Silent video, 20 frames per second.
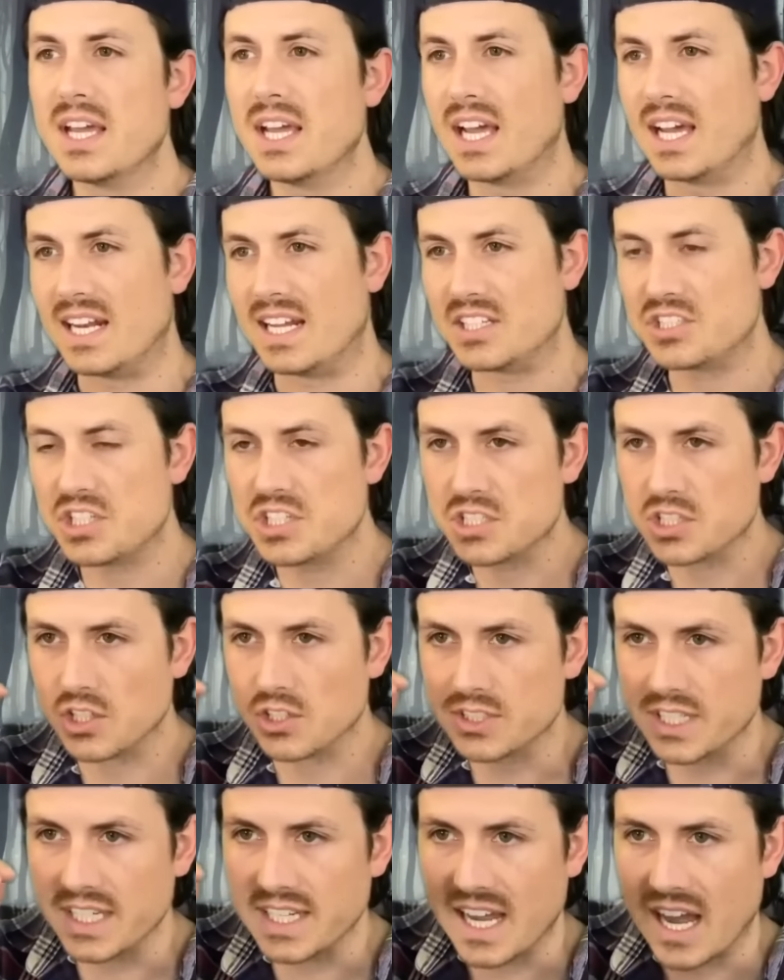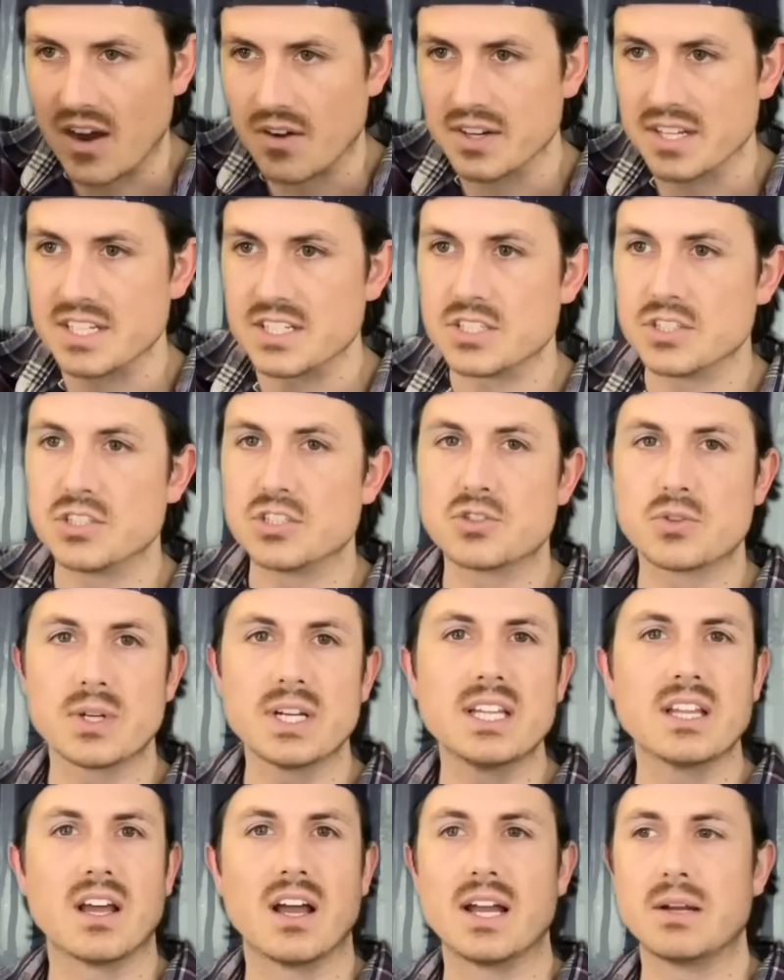And as she's looking out into the tree
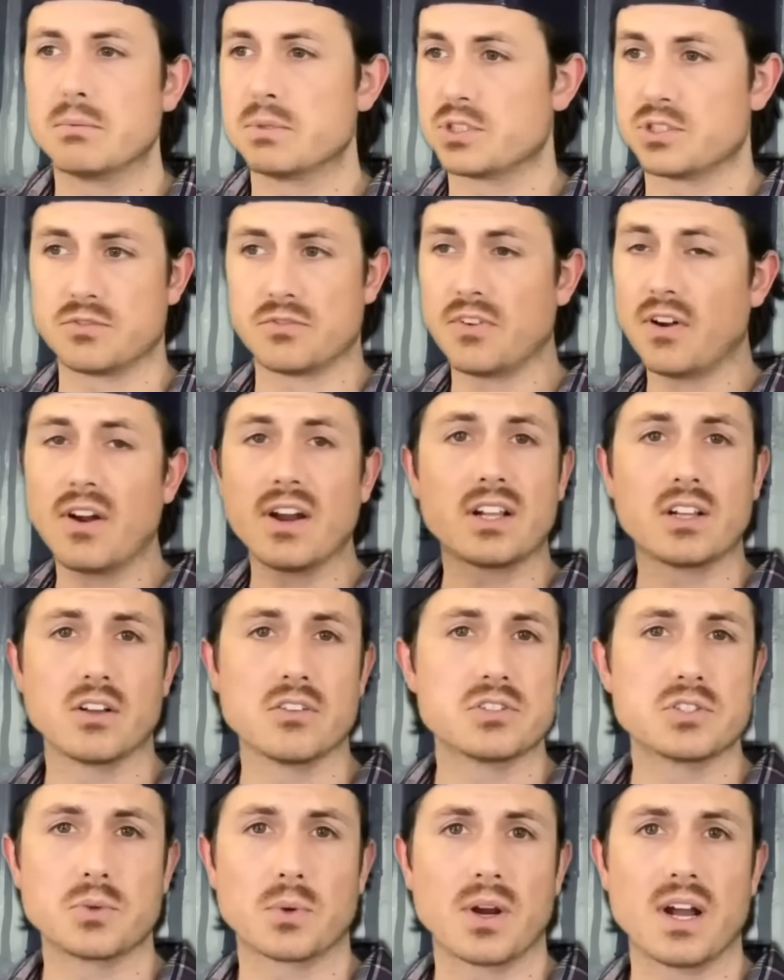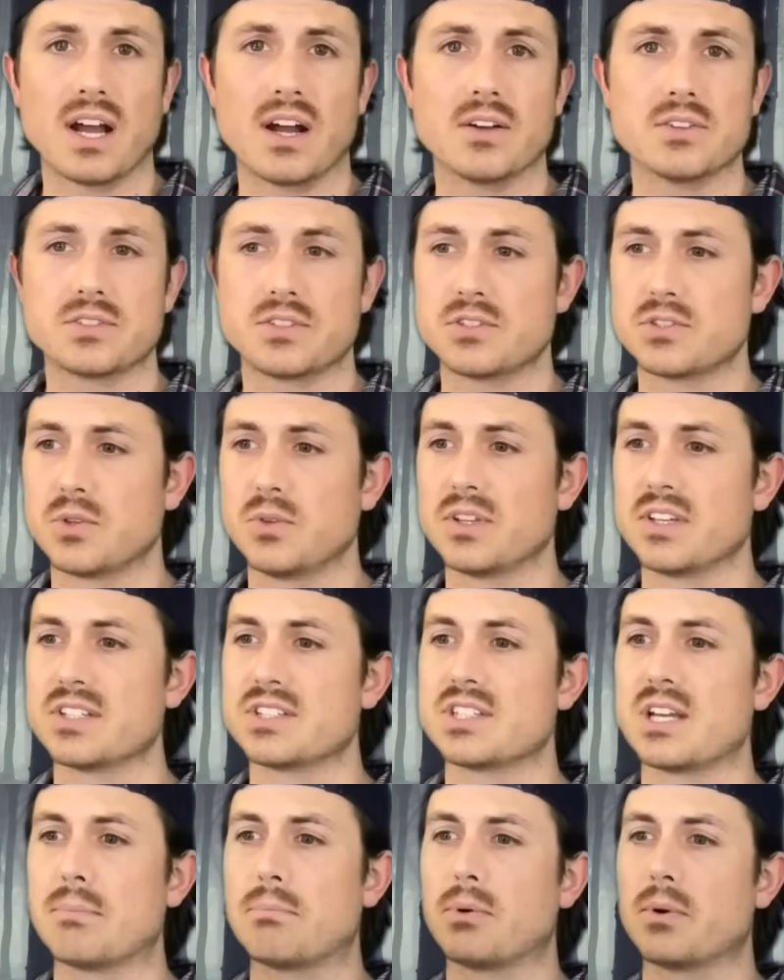line, which is very close to her house, there's only a
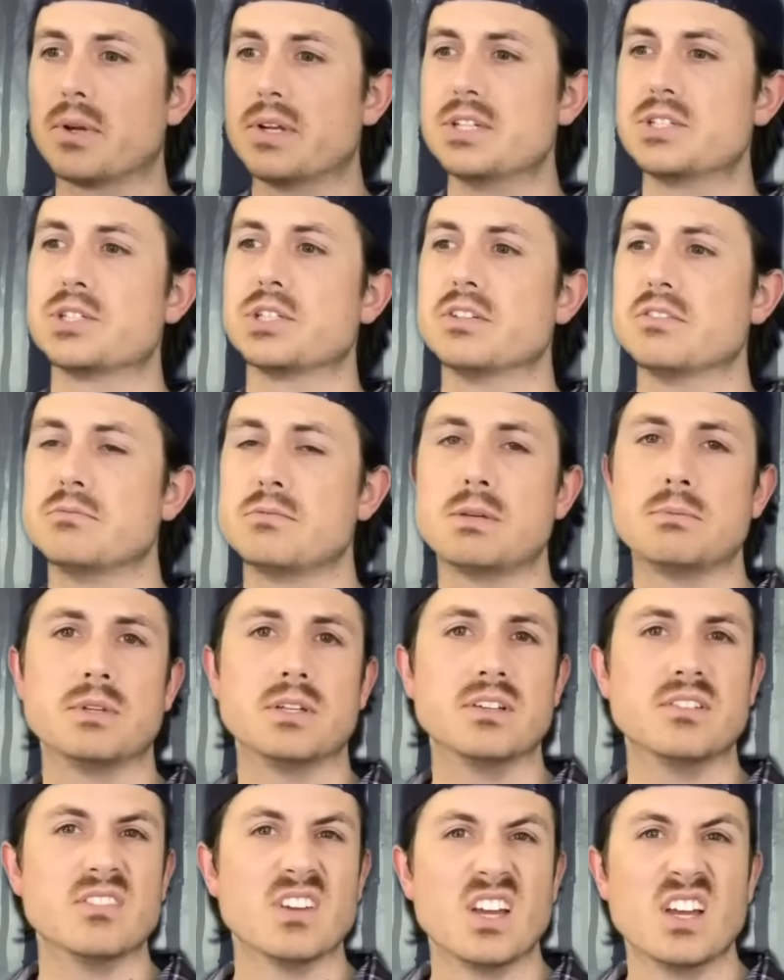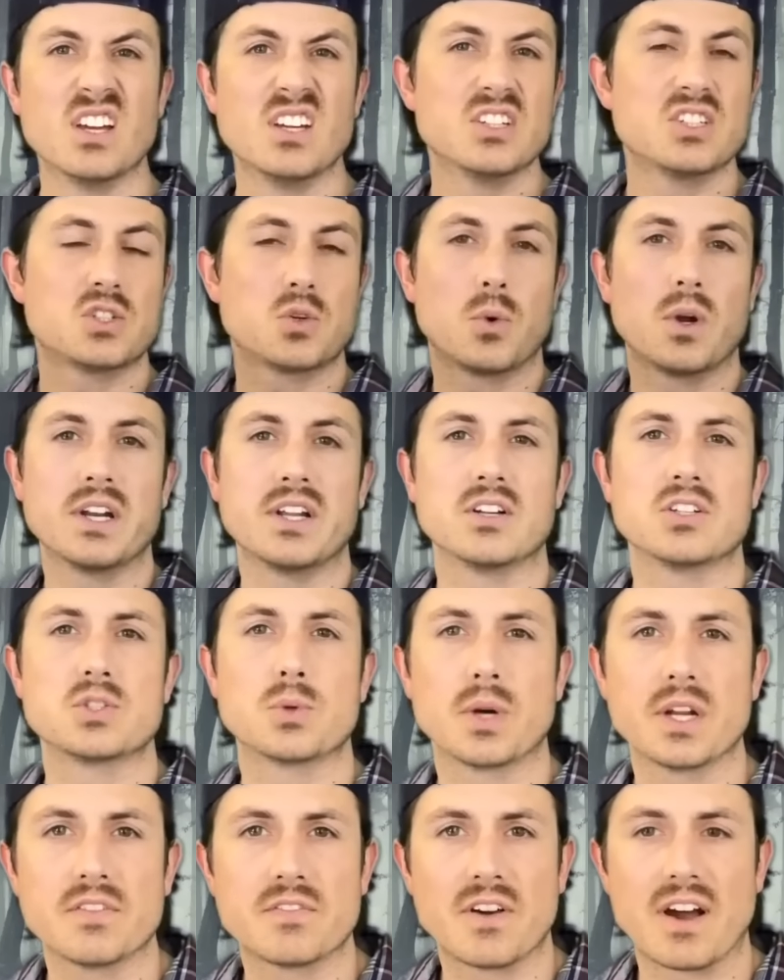separation of maybe 20 or
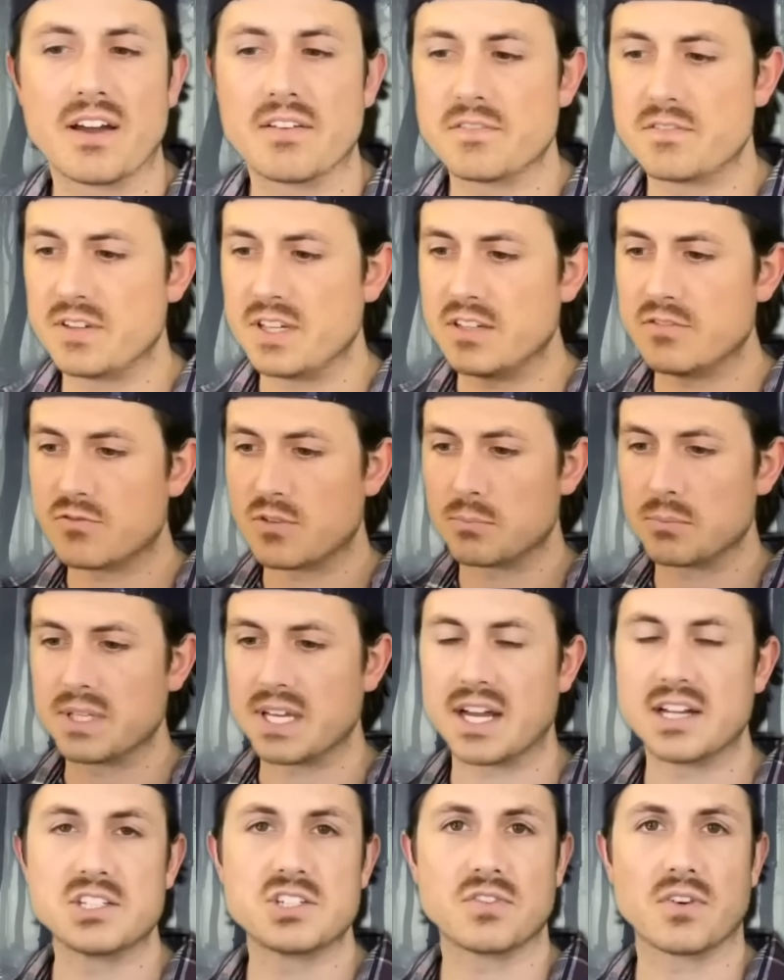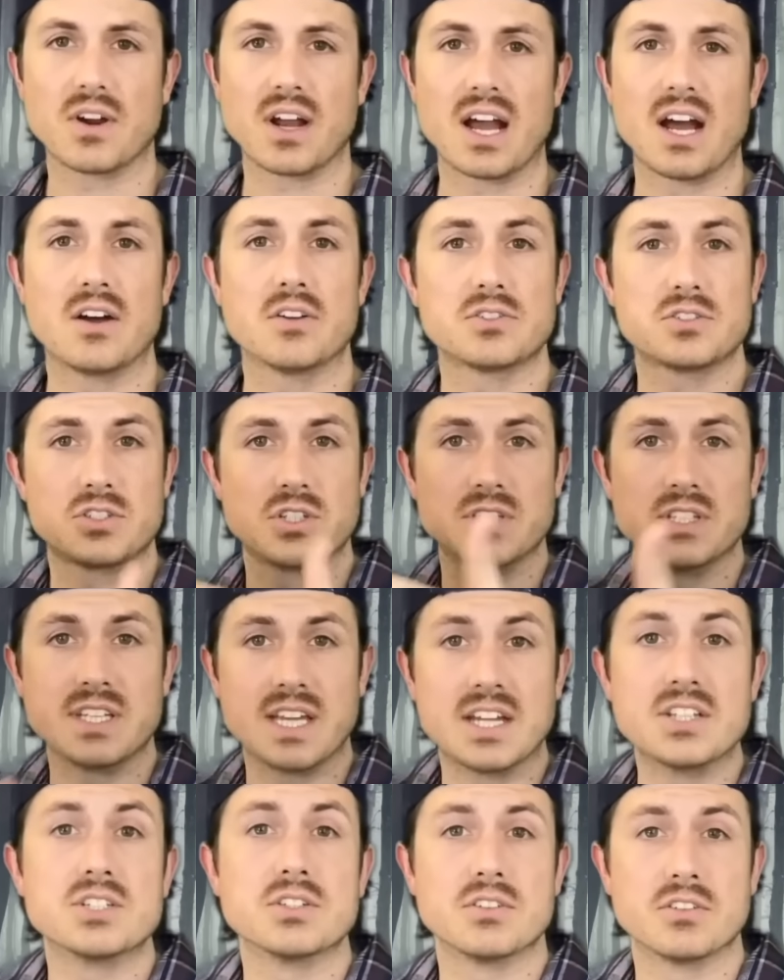25 feet from the edge of her house to the
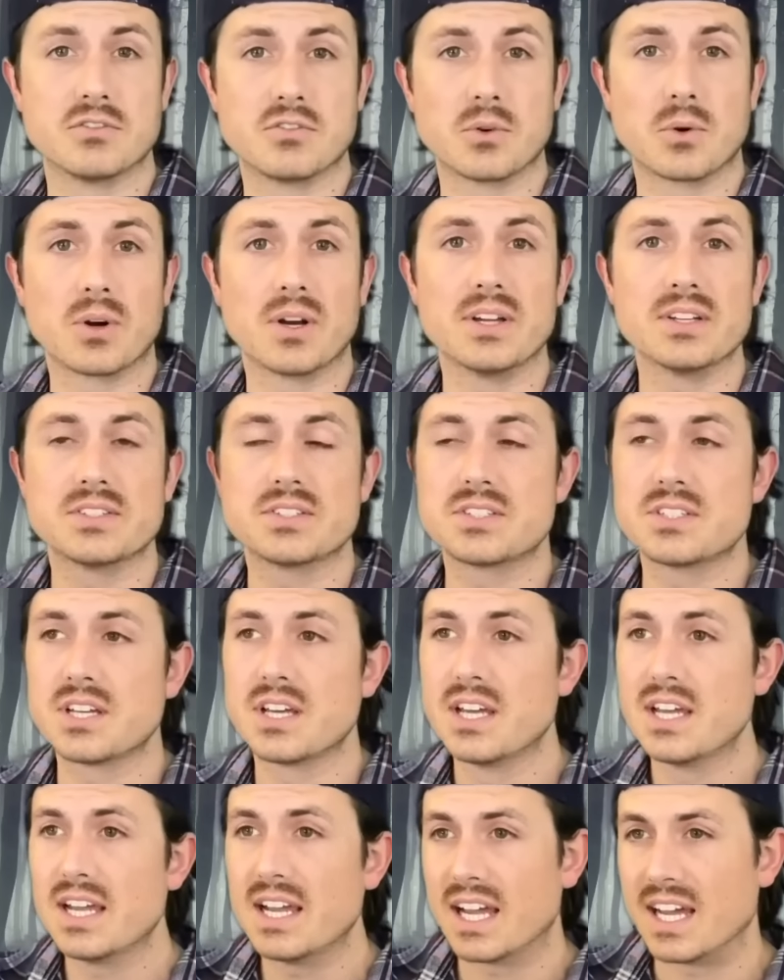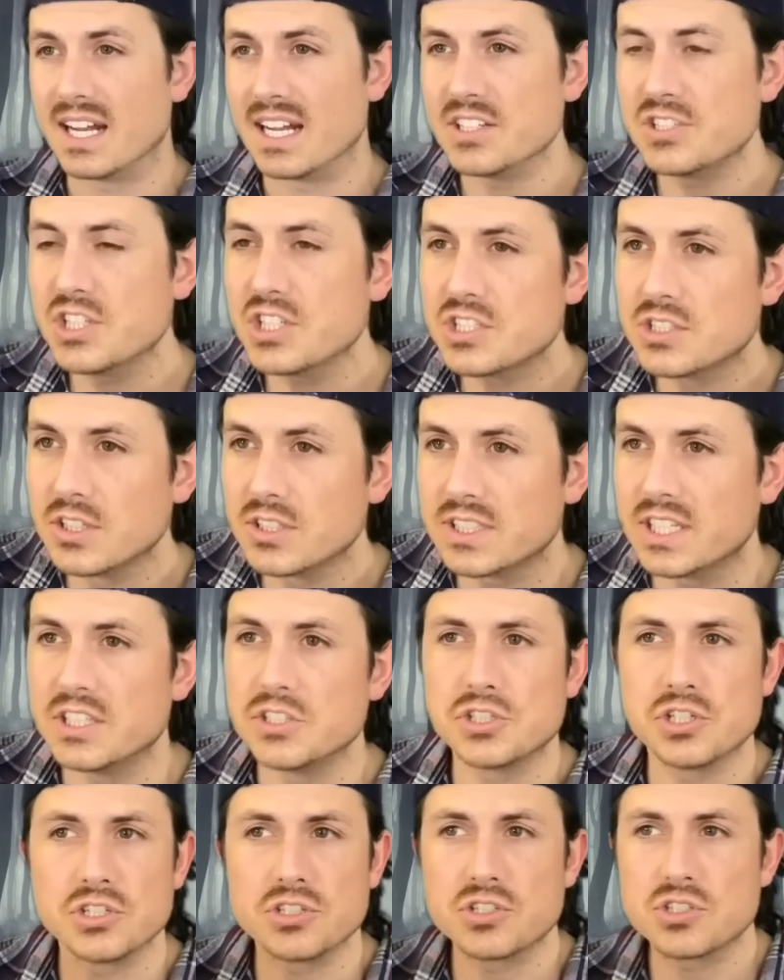edge of the forest. And as she's looking,
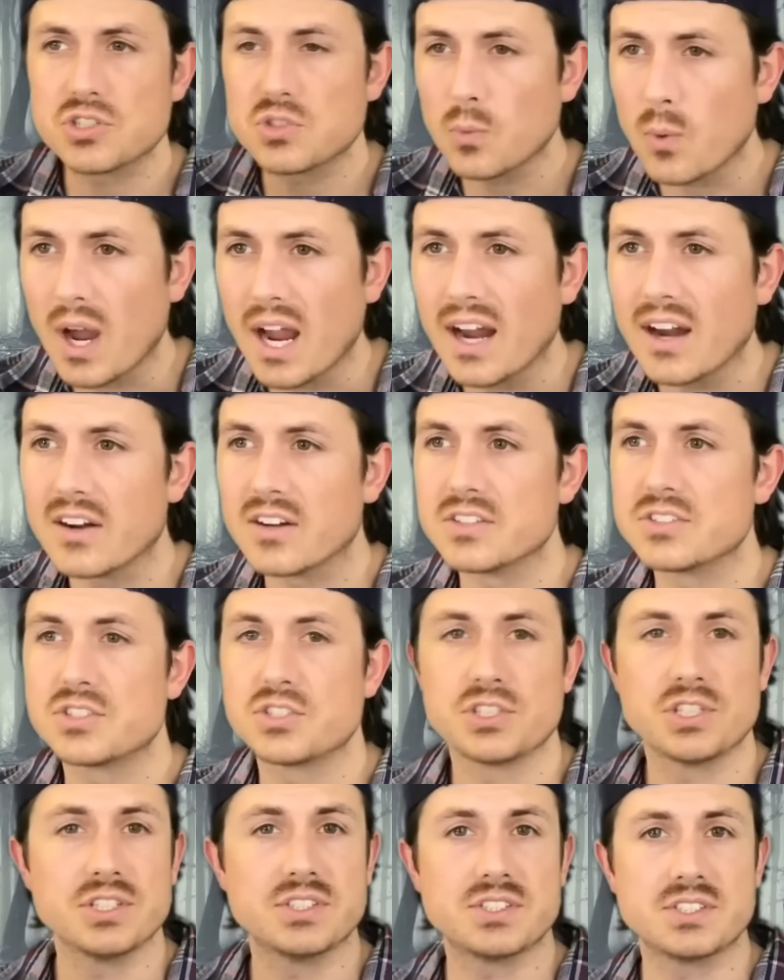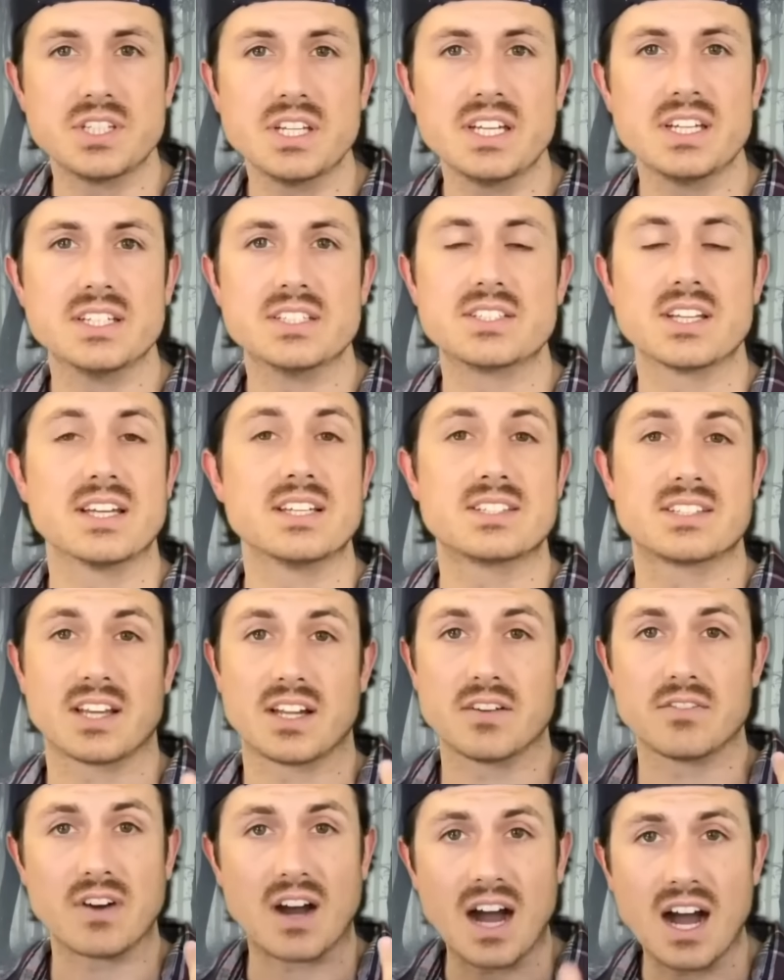she swears she sees a set
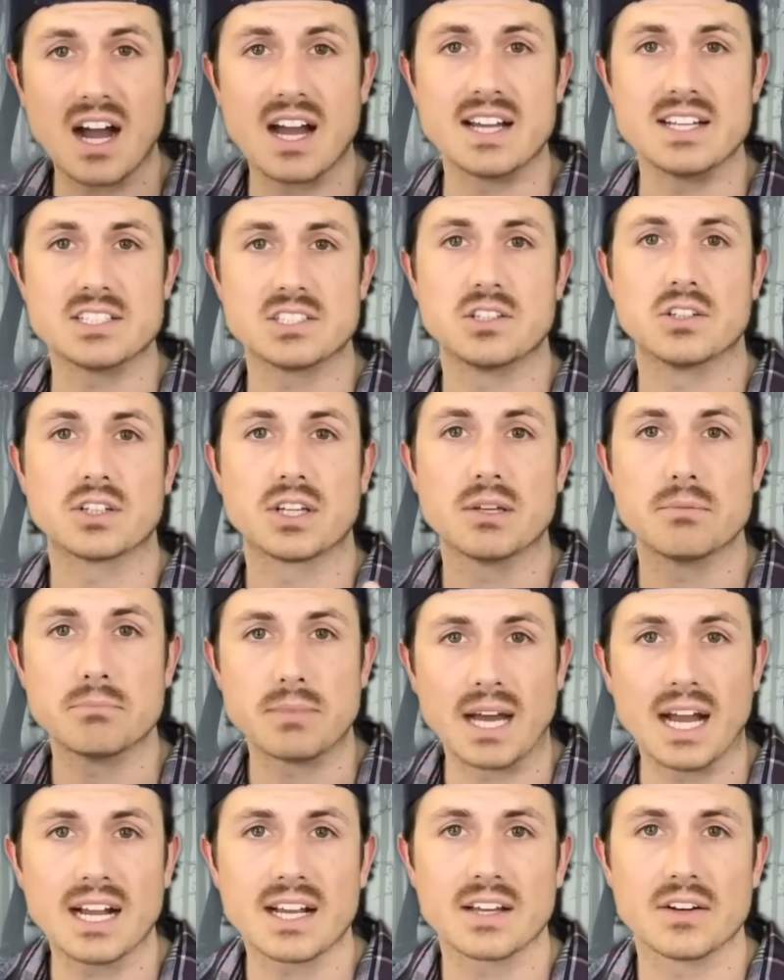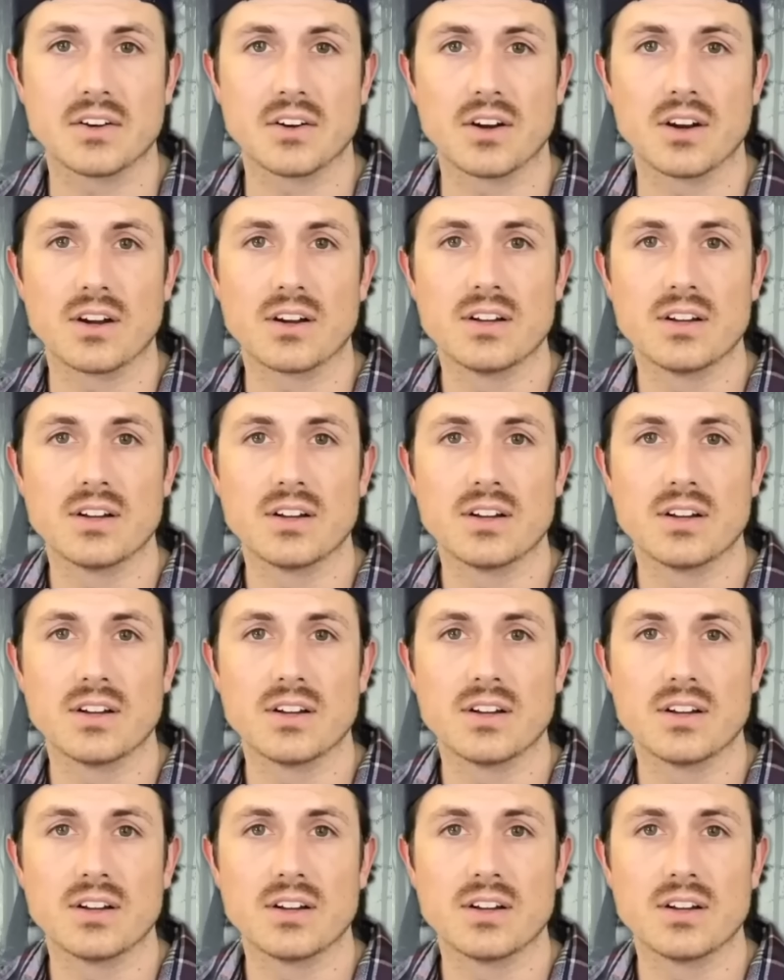of eyes looking back at her.